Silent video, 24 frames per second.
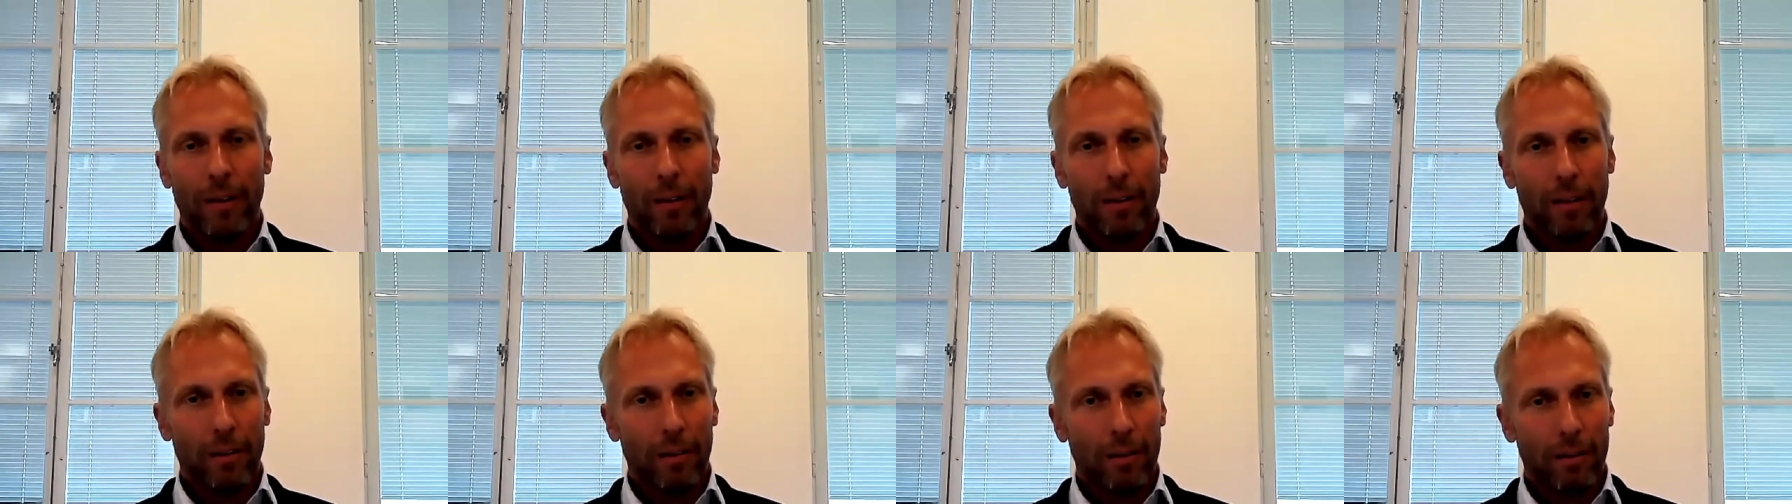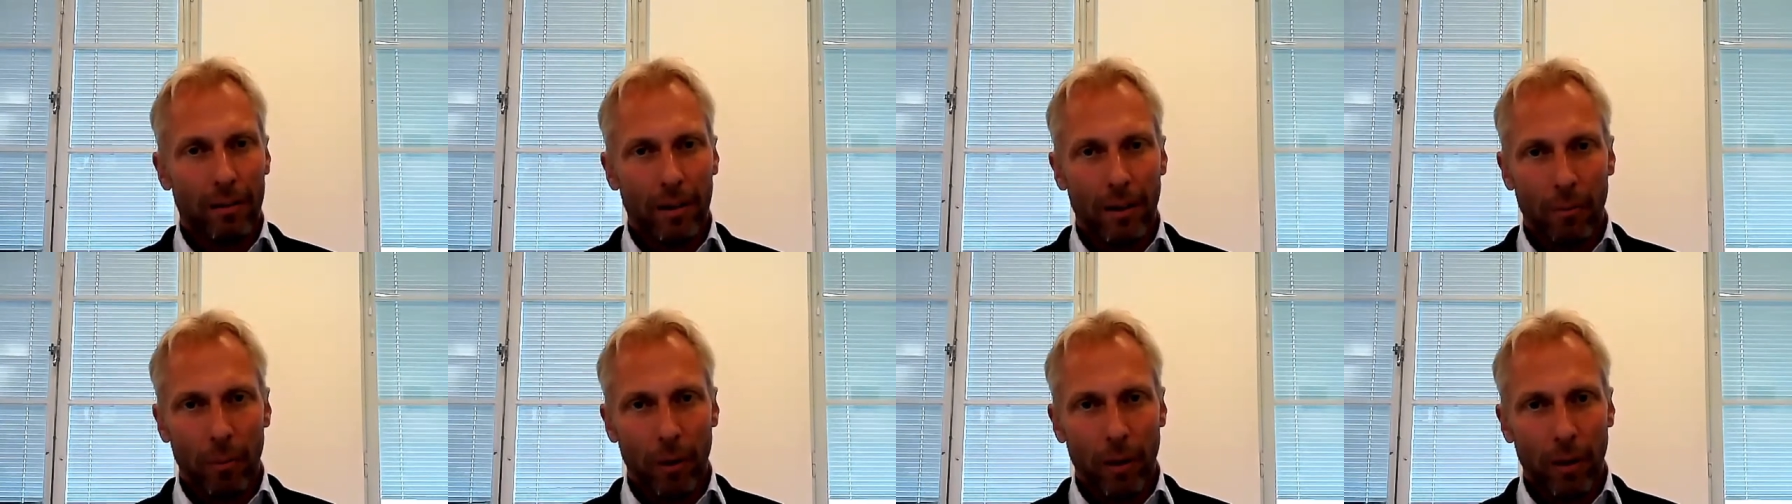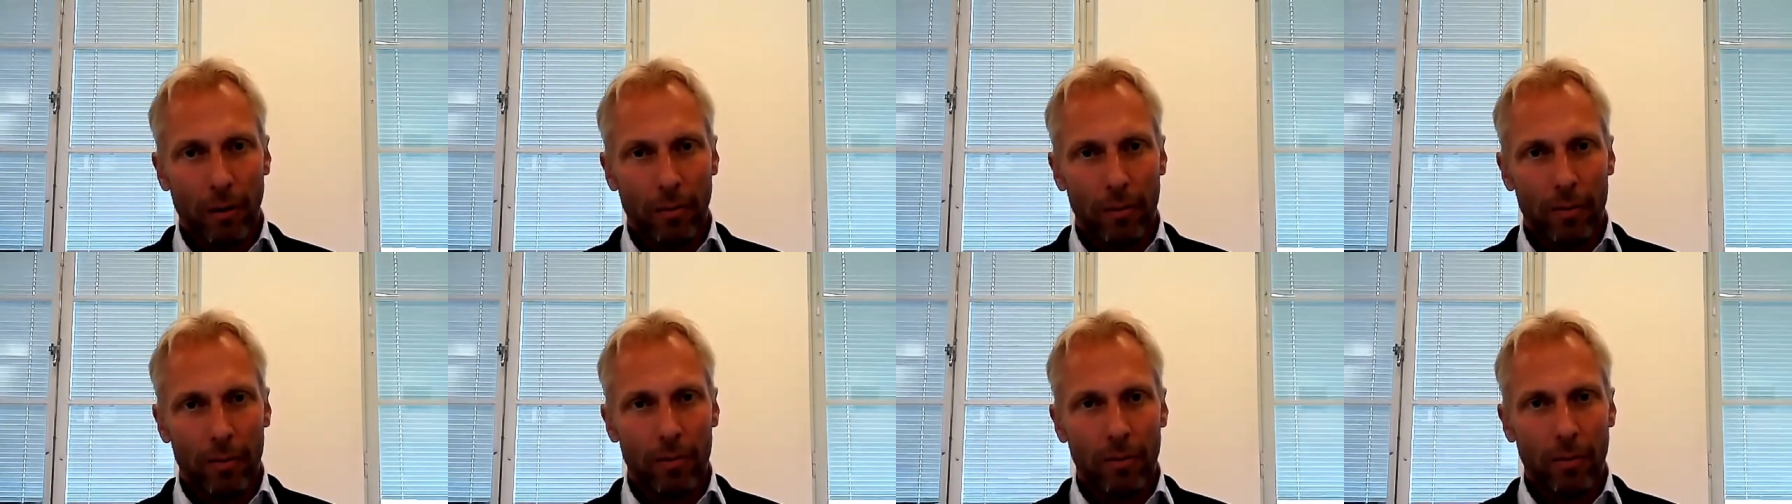uh, then we
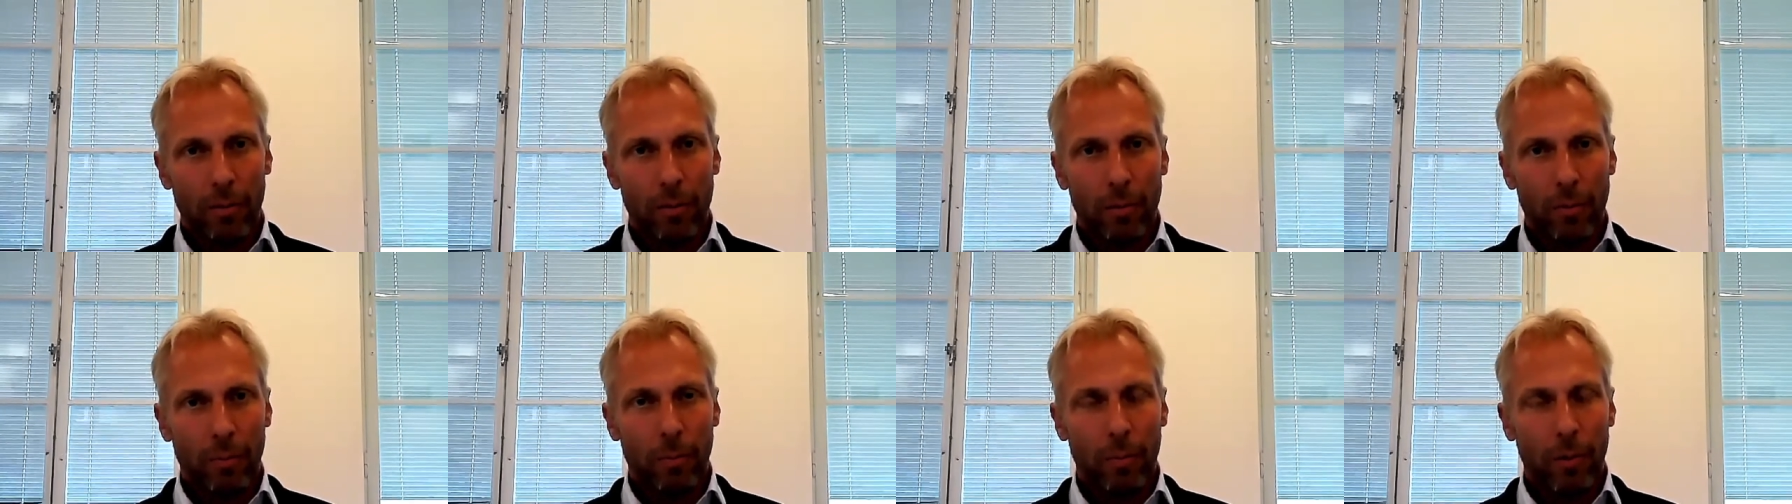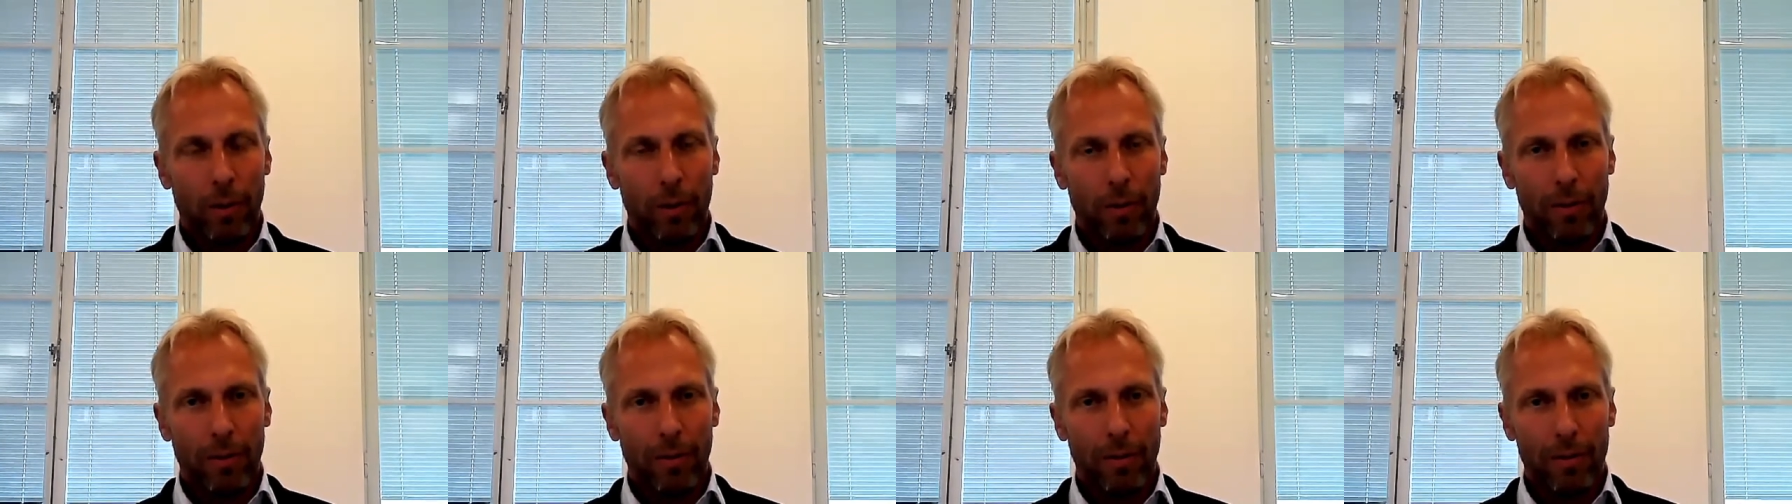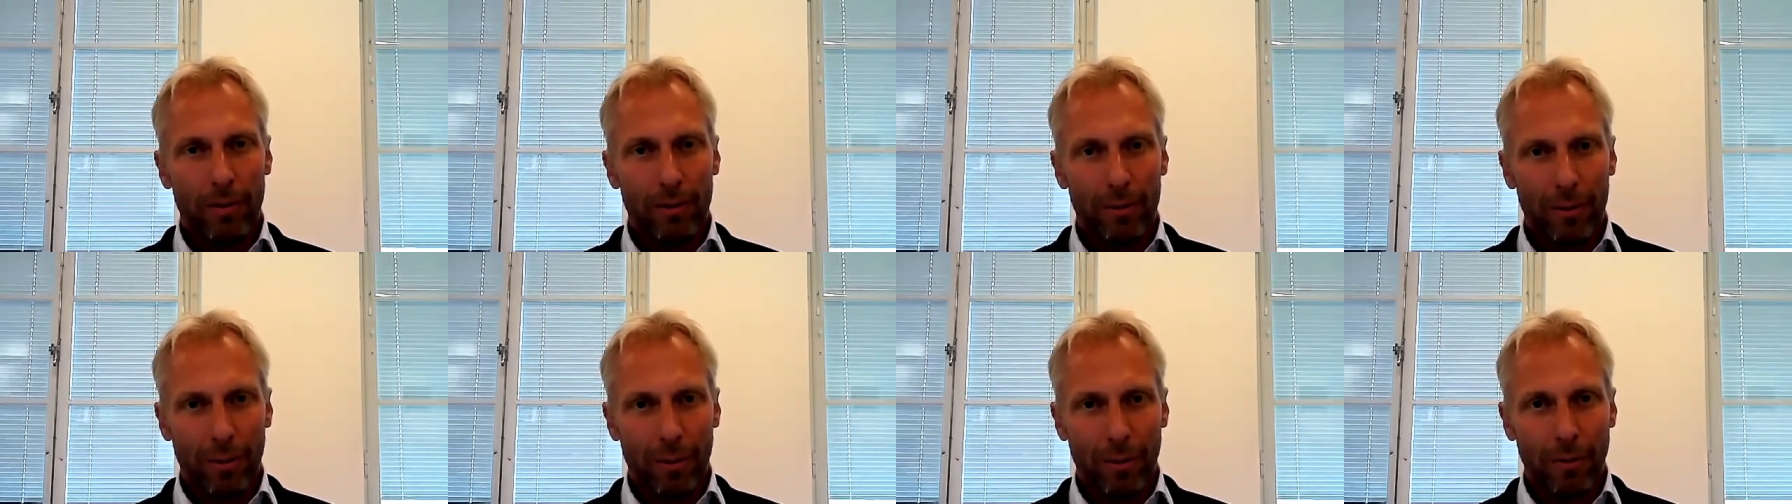have super
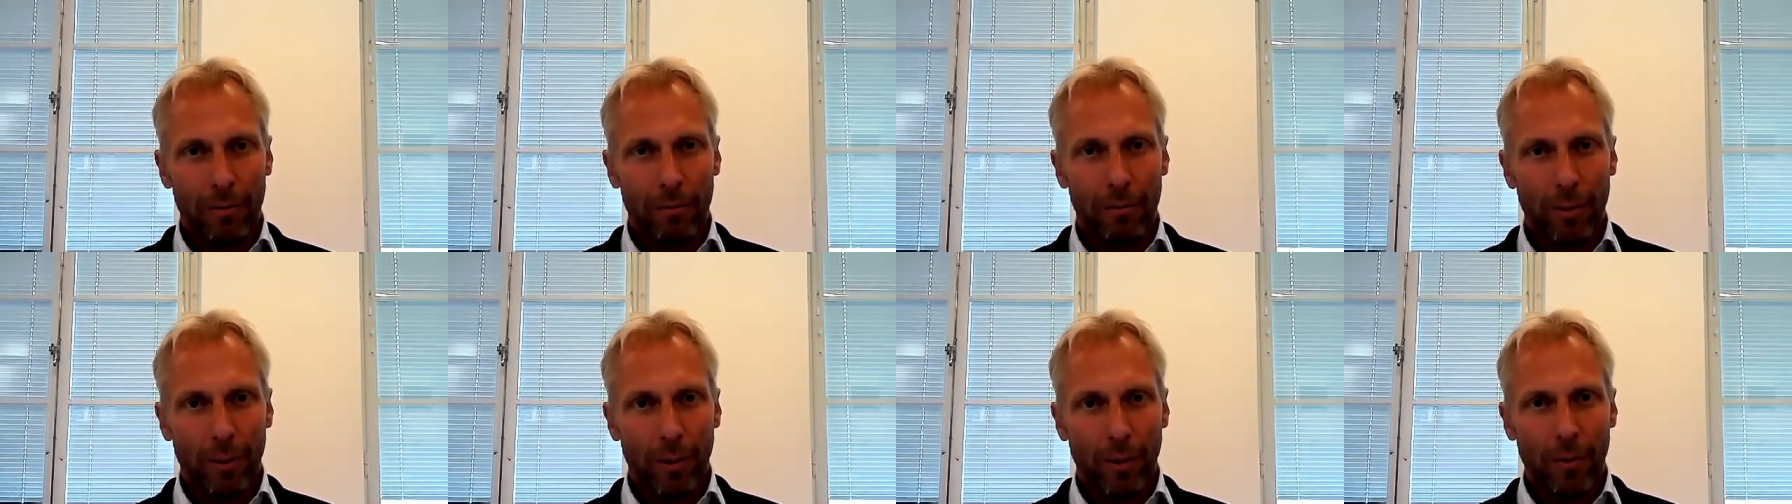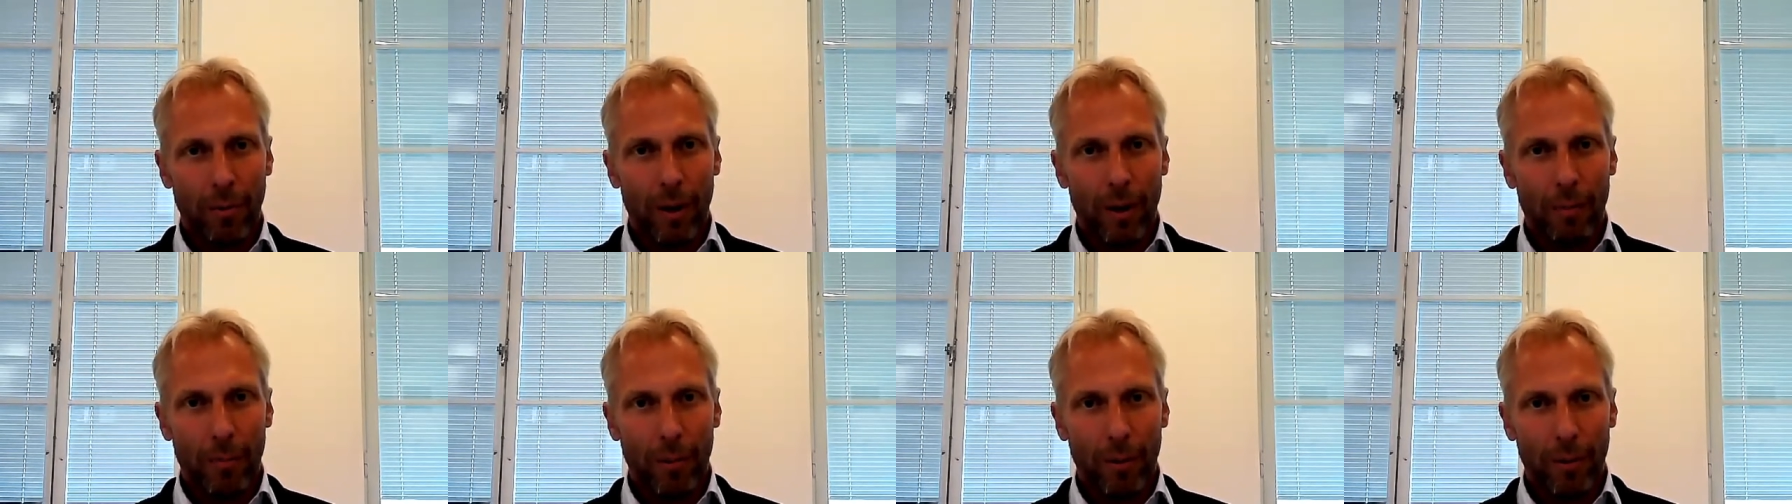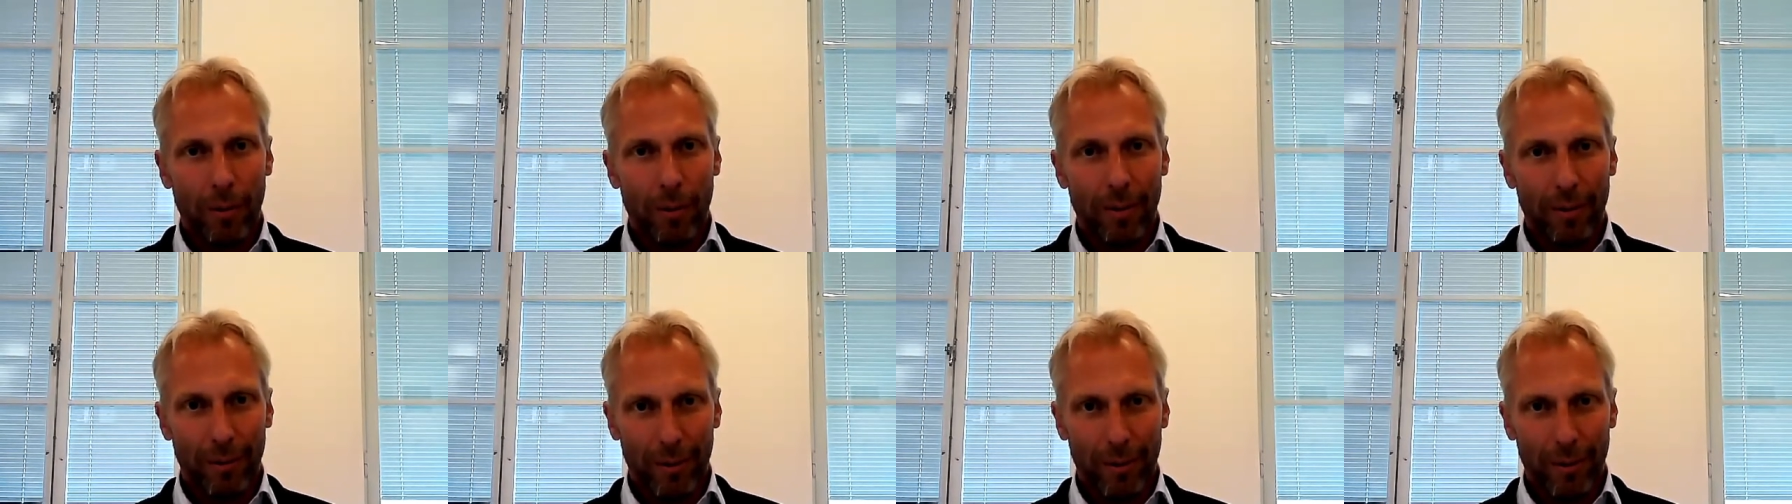strong follow-up on the,